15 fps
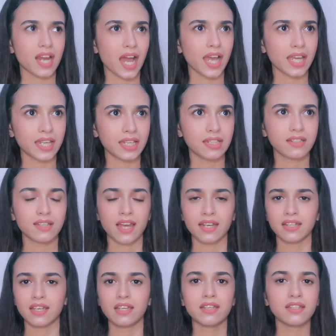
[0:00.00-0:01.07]
tight
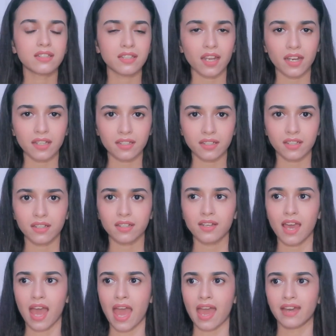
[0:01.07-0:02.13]
and
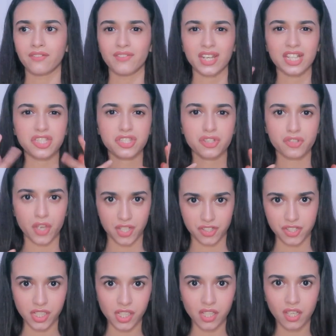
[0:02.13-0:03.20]
irritated and very
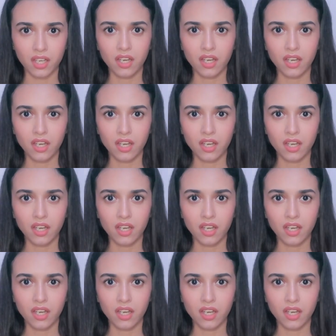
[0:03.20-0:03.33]
stretchy